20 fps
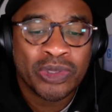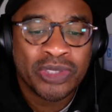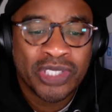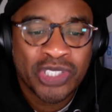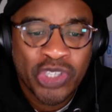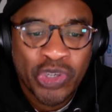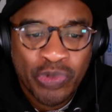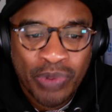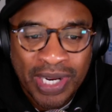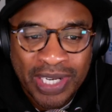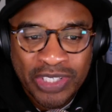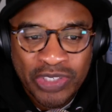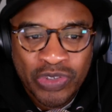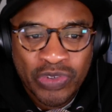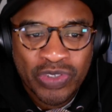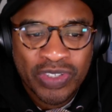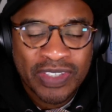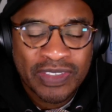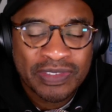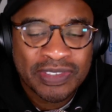the
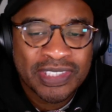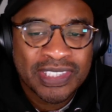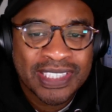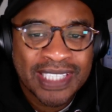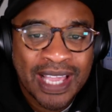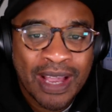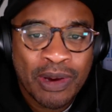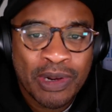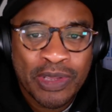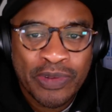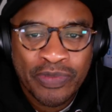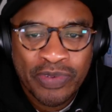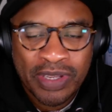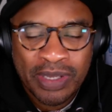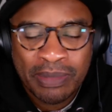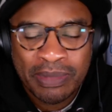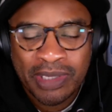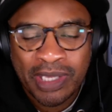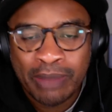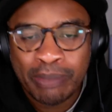director of scouting for
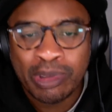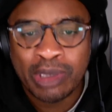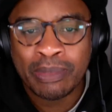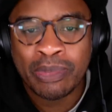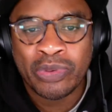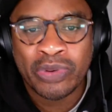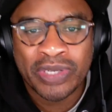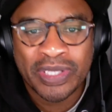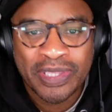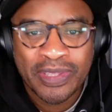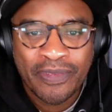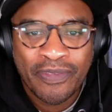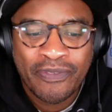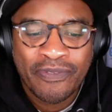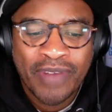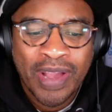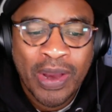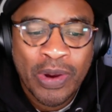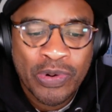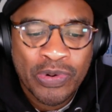NBA Big Board and the
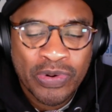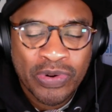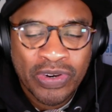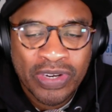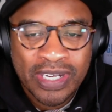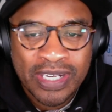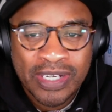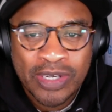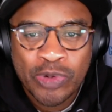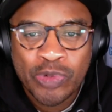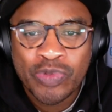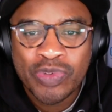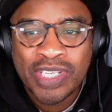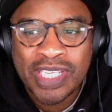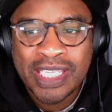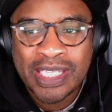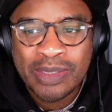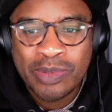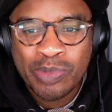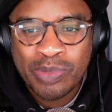founder of
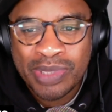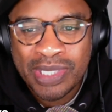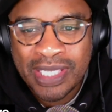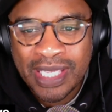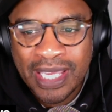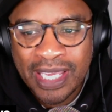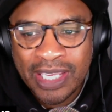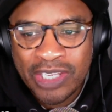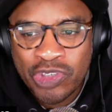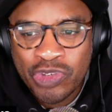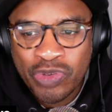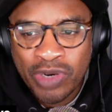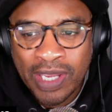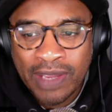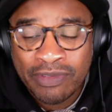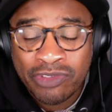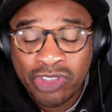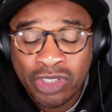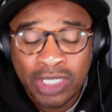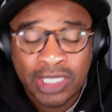NBA
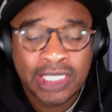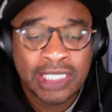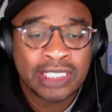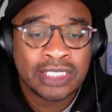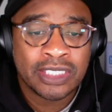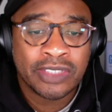Draft Junkies.